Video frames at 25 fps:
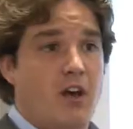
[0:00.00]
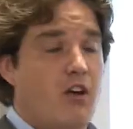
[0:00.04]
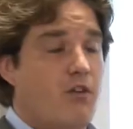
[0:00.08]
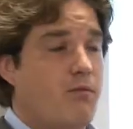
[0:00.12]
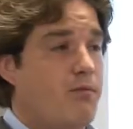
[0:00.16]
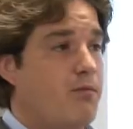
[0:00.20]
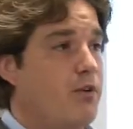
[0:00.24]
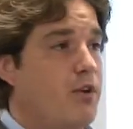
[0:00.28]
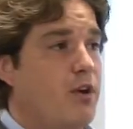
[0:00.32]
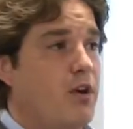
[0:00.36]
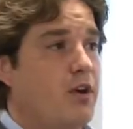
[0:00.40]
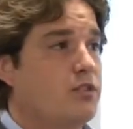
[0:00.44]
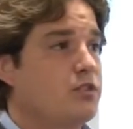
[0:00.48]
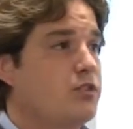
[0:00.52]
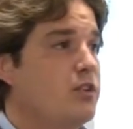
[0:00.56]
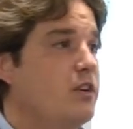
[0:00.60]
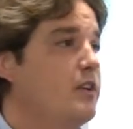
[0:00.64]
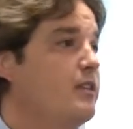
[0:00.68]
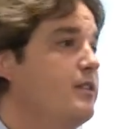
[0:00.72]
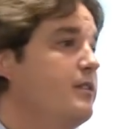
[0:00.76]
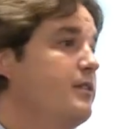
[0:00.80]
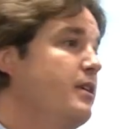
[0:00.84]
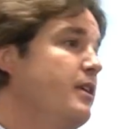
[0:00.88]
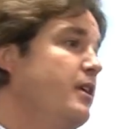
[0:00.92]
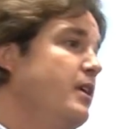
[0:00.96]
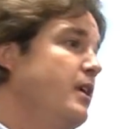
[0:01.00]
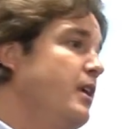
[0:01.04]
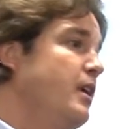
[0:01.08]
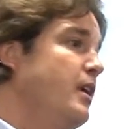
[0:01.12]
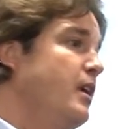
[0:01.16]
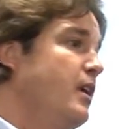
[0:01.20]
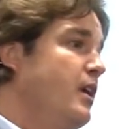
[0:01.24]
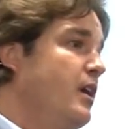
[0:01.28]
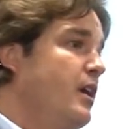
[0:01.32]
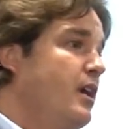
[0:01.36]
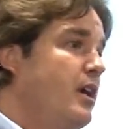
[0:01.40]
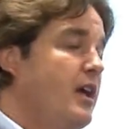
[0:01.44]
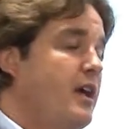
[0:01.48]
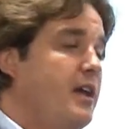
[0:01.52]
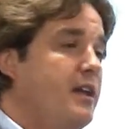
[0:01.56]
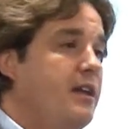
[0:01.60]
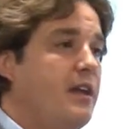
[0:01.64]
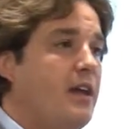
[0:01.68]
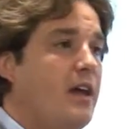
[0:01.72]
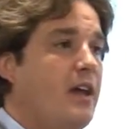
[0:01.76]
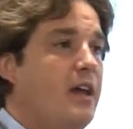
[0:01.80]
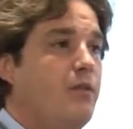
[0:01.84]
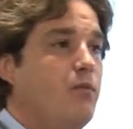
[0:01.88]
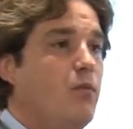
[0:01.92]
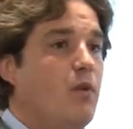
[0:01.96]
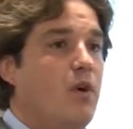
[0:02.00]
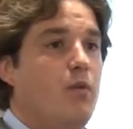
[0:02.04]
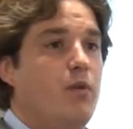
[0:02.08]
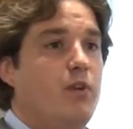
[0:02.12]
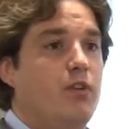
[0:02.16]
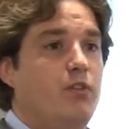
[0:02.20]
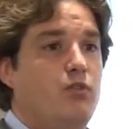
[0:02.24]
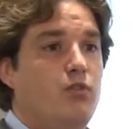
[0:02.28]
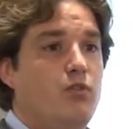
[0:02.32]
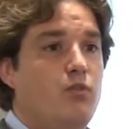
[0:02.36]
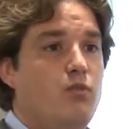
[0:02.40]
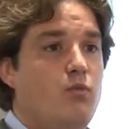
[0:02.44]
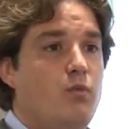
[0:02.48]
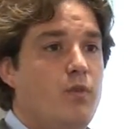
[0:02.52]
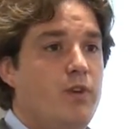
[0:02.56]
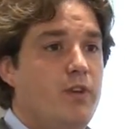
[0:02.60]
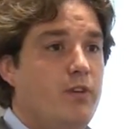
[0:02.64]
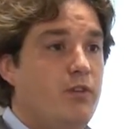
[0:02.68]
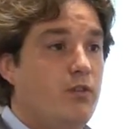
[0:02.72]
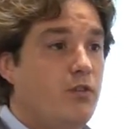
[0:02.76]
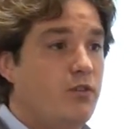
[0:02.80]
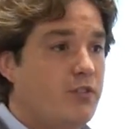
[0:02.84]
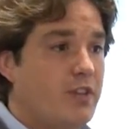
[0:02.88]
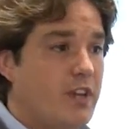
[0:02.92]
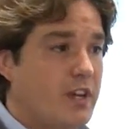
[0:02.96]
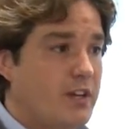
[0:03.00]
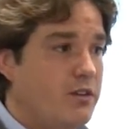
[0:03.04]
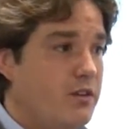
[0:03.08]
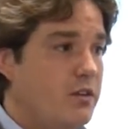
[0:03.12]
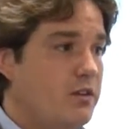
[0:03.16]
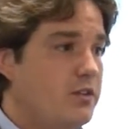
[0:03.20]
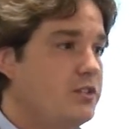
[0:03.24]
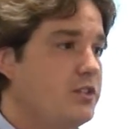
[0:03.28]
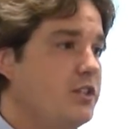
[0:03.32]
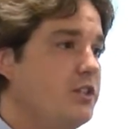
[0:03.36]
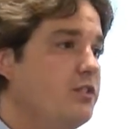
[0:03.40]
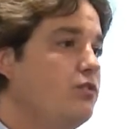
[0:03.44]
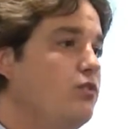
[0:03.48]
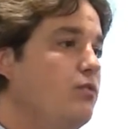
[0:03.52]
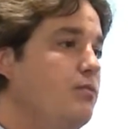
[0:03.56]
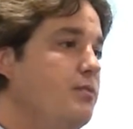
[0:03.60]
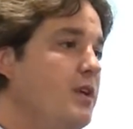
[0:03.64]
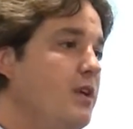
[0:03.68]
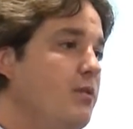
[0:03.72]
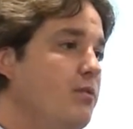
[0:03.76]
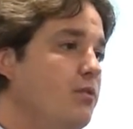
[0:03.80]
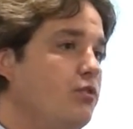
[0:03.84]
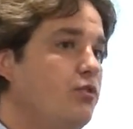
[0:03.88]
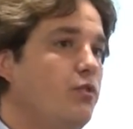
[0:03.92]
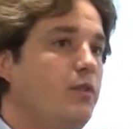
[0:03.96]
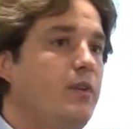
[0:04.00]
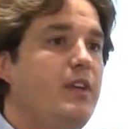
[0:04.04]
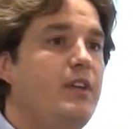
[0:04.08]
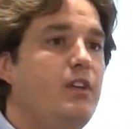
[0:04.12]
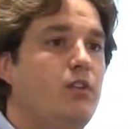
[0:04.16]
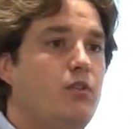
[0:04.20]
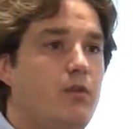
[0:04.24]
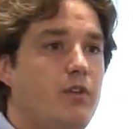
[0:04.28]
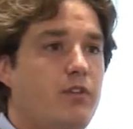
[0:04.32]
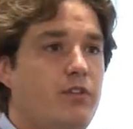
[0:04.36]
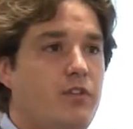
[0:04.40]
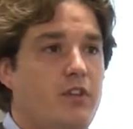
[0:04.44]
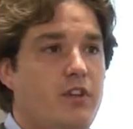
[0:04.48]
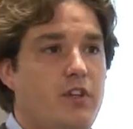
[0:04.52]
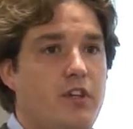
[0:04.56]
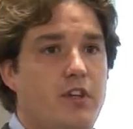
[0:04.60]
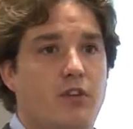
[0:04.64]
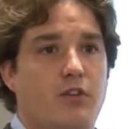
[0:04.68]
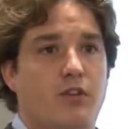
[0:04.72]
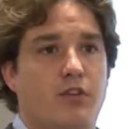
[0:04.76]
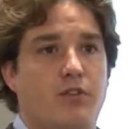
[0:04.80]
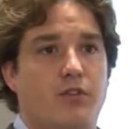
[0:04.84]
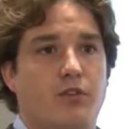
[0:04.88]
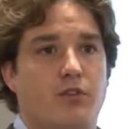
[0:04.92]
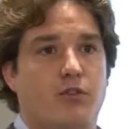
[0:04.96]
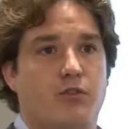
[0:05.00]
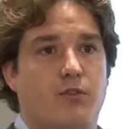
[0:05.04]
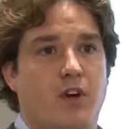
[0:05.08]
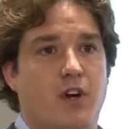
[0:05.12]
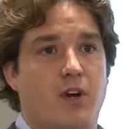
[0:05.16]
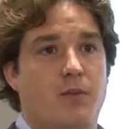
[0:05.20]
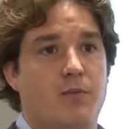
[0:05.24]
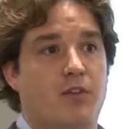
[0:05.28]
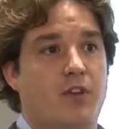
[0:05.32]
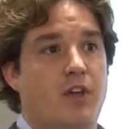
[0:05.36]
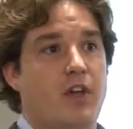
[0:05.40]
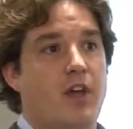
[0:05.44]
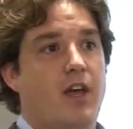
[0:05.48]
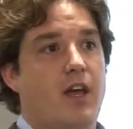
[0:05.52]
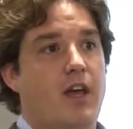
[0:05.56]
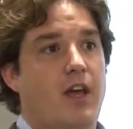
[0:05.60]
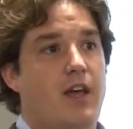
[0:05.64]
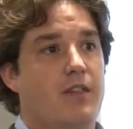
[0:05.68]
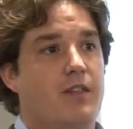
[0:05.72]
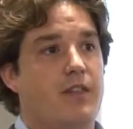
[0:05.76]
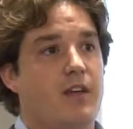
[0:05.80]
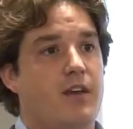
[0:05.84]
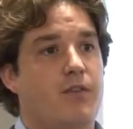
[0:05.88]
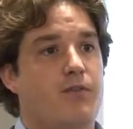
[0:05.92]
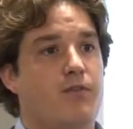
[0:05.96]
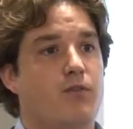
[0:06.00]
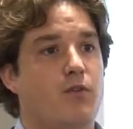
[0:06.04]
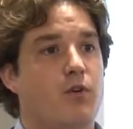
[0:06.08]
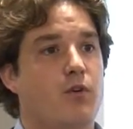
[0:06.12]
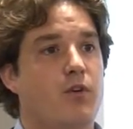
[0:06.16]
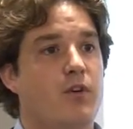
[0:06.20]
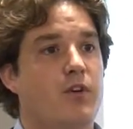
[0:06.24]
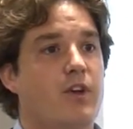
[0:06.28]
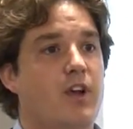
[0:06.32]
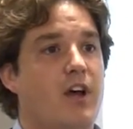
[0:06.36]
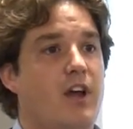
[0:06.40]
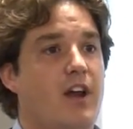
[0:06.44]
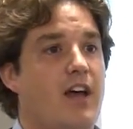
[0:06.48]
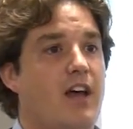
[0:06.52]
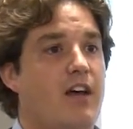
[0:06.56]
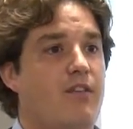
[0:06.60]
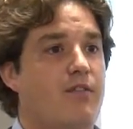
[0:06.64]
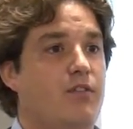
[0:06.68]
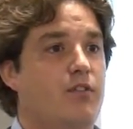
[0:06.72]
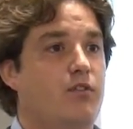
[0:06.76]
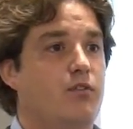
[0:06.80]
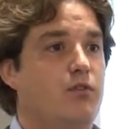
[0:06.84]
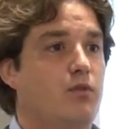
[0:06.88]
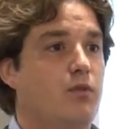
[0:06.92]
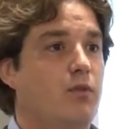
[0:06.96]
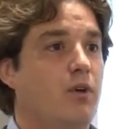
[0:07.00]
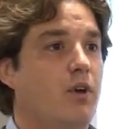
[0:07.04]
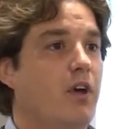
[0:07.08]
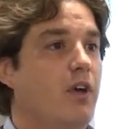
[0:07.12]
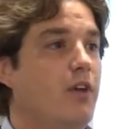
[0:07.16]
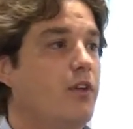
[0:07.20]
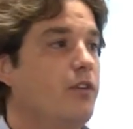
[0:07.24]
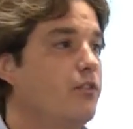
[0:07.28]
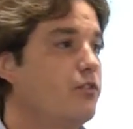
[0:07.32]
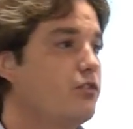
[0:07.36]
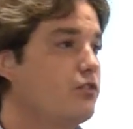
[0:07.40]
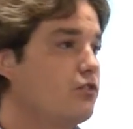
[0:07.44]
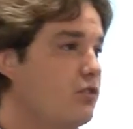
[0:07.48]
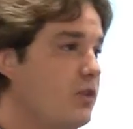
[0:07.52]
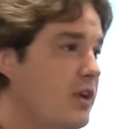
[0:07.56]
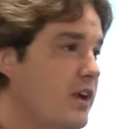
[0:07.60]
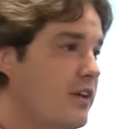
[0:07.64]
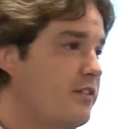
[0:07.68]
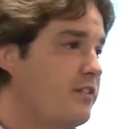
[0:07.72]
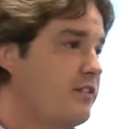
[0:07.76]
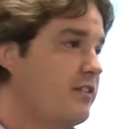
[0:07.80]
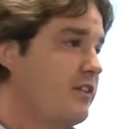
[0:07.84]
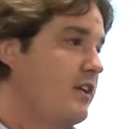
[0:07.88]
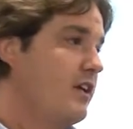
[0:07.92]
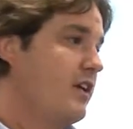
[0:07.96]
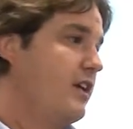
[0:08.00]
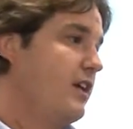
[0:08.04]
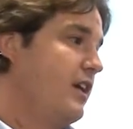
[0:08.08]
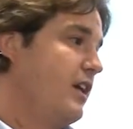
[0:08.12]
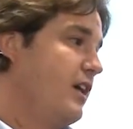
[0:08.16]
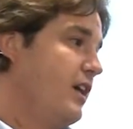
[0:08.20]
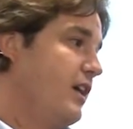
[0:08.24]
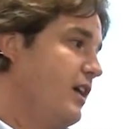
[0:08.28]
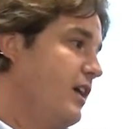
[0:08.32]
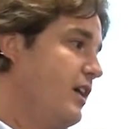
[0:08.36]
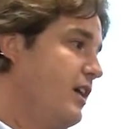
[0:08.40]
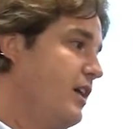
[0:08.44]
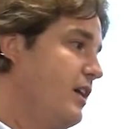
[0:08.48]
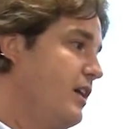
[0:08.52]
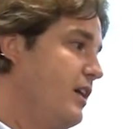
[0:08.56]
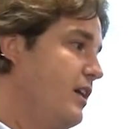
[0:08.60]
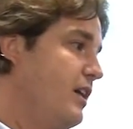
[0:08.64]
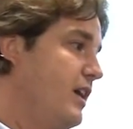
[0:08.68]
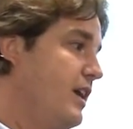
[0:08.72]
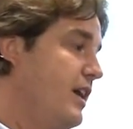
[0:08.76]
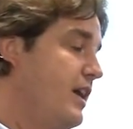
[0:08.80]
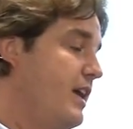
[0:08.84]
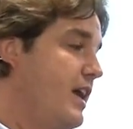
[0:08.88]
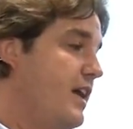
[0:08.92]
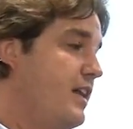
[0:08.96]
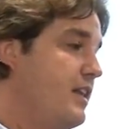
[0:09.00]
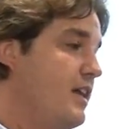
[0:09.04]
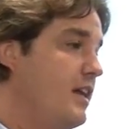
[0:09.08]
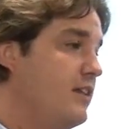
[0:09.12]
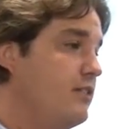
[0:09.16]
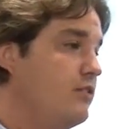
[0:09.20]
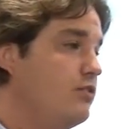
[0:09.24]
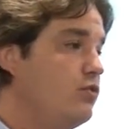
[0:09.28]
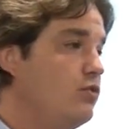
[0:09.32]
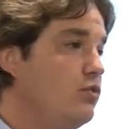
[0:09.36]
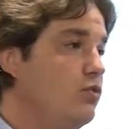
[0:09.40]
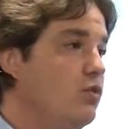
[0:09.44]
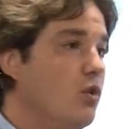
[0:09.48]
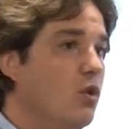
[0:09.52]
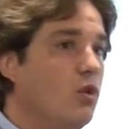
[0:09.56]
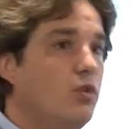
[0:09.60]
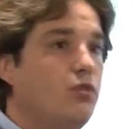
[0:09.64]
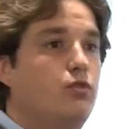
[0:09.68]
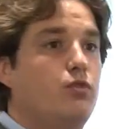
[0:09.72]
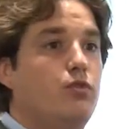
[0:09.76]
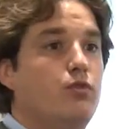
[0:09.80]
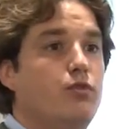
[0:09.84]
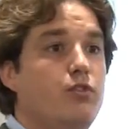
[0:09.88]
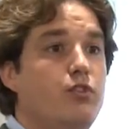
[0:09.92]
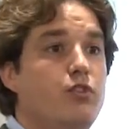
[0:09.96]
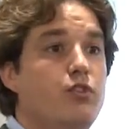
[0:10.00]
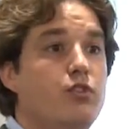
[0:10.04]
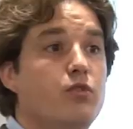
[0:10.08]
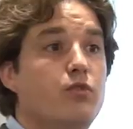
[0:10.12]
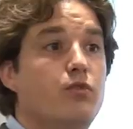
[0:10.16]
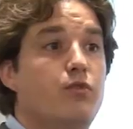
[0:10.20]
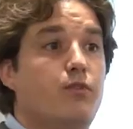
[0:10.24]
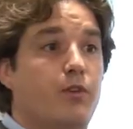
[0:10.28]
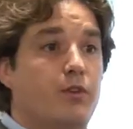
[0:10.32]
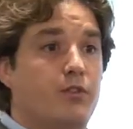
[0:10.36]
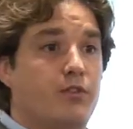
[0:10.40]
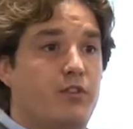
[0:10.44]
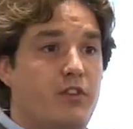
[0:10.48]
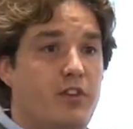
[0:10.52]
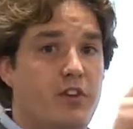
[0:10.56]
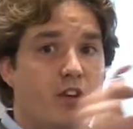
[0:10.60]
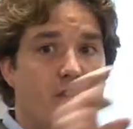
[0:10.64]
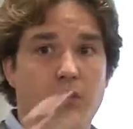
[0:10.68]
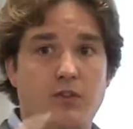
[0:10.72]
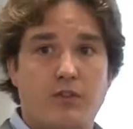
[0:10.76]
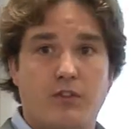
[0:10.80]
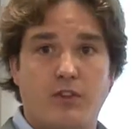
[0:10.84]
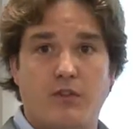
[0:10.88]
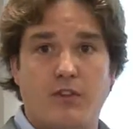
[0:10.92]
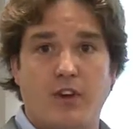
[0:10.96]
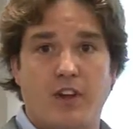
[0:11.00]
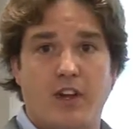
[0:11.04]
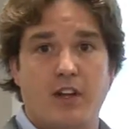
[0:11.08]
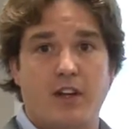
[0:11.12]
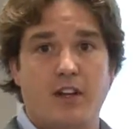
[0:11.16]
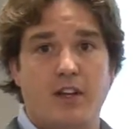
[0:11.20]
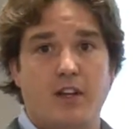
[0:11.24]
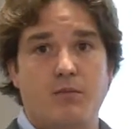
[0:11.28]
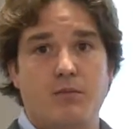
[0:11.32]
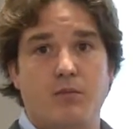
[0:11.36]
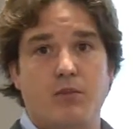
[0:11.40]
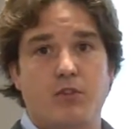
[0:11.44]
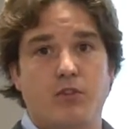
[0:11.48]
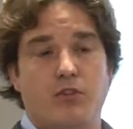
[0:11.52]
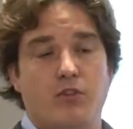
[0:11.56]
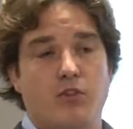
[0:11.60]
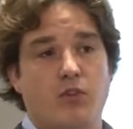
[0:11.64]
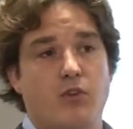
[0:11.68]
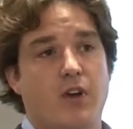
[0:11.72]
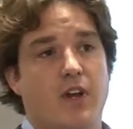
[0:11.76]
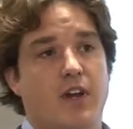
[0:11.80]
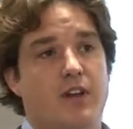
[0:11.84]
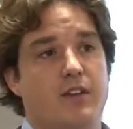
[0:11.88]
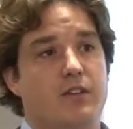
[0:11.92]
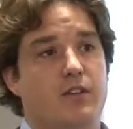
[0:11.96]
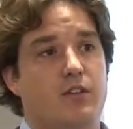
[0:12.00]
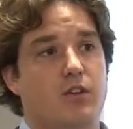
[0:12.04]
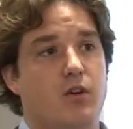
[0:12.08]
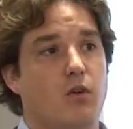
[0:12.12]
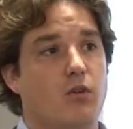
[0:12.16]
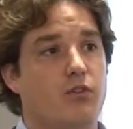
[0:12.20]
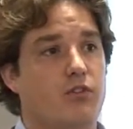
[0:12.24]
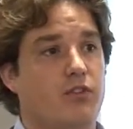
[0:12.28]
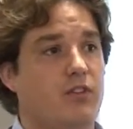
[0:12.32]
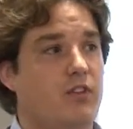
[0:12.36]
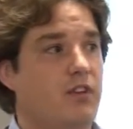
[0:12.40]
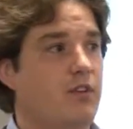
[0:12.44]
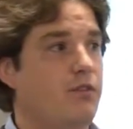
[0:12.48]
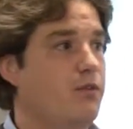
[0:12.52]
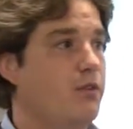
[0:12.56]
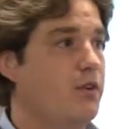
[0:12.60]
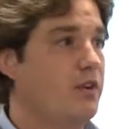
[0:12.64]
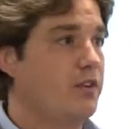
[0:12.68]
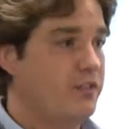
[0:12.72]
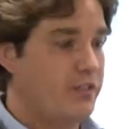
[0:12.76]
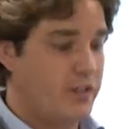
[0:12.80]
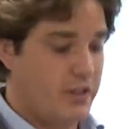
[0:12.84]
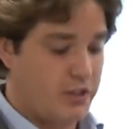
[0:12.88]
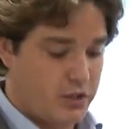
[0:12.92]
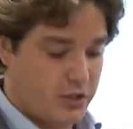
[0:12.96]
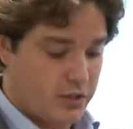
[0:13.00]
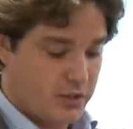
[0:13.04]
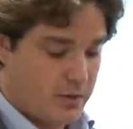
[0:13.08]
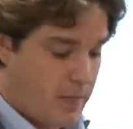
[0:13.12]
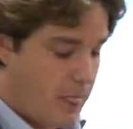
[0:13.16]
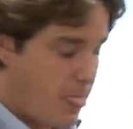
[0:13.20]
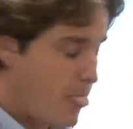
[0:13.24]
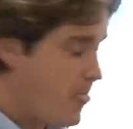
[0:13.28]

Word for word: of production and, and what we do, we use technology to be able to increase the yield of those farms and therefore not having to stress uh, and, and to go to new frontiers of land in Brazil and causing deforestation